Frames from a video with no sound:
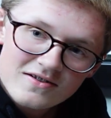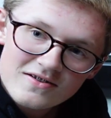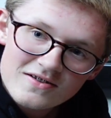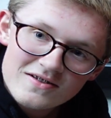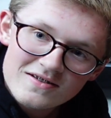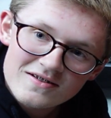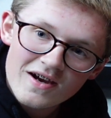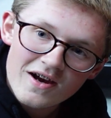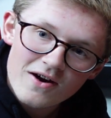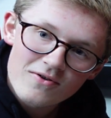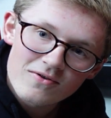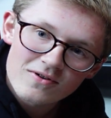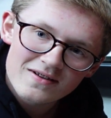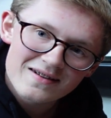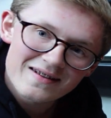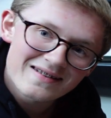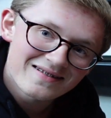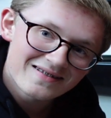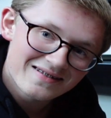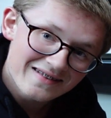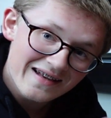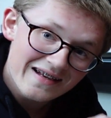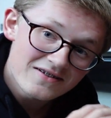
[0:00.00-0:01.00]
So
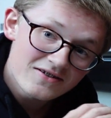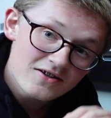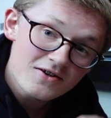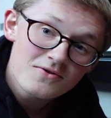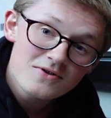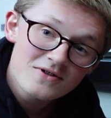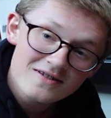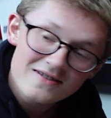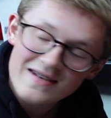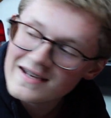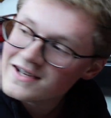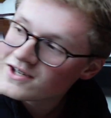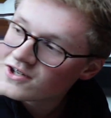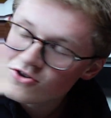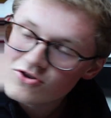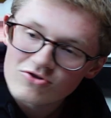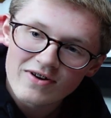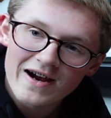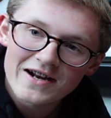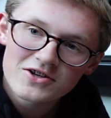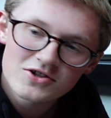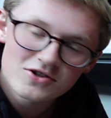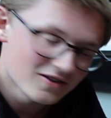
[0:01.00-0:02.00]
they do sink
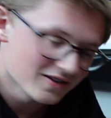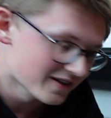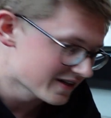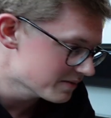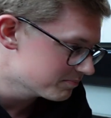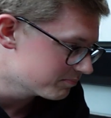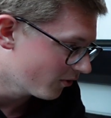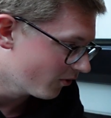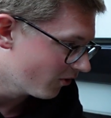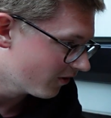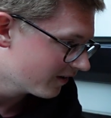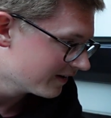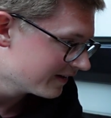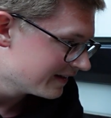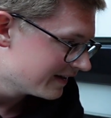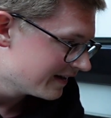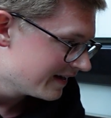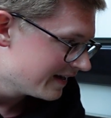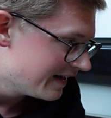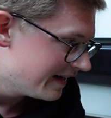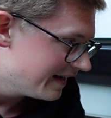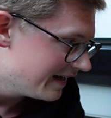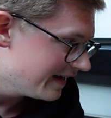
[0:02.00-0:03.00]
gradually, but
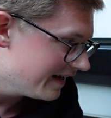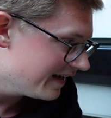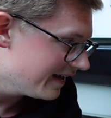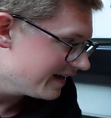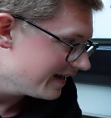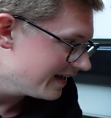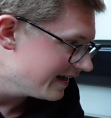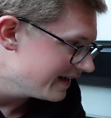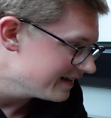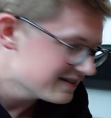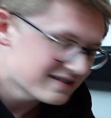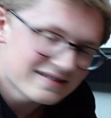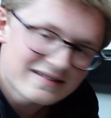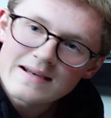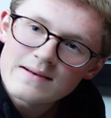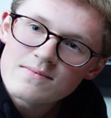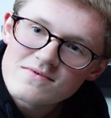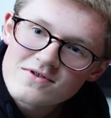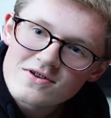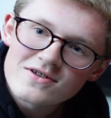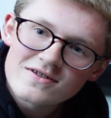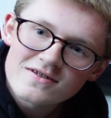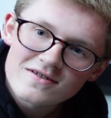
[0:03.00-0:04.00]
it
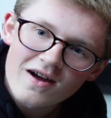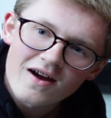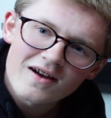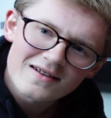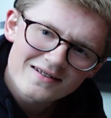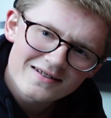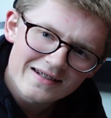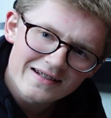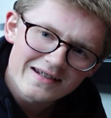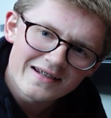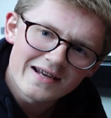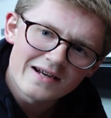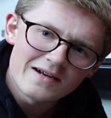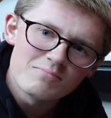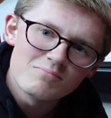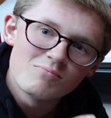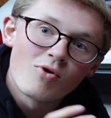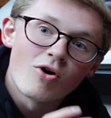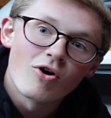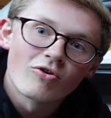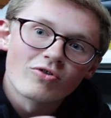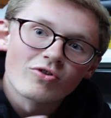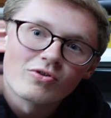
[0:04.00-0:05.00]
seemed to start sinking
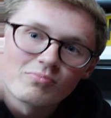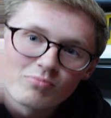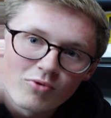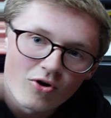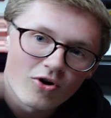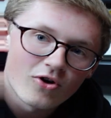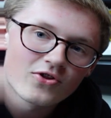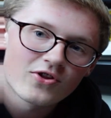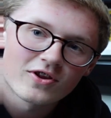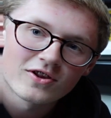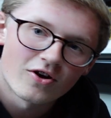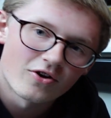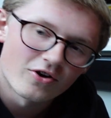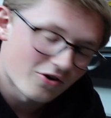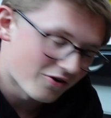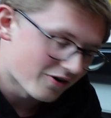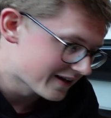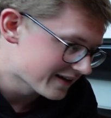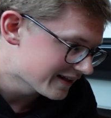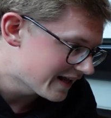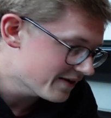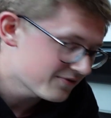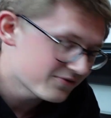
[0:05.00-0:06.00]
more and more the longer
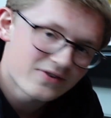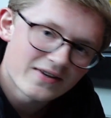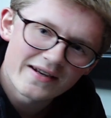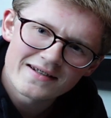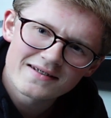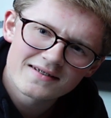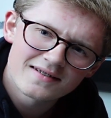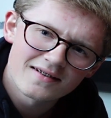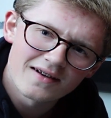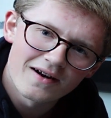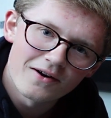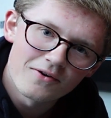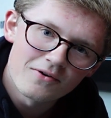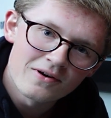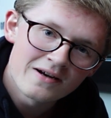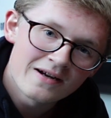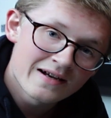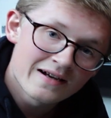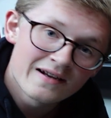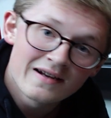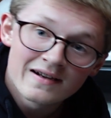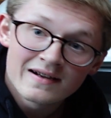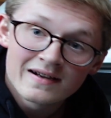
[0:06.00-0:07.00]
I left it, so
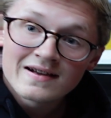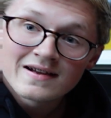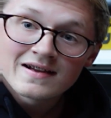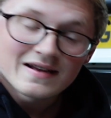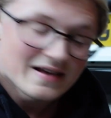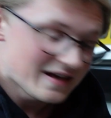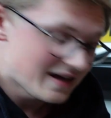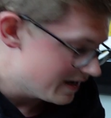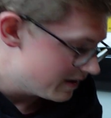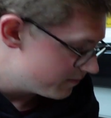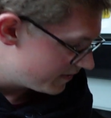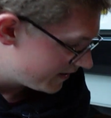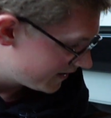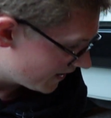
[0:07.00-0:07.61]
here we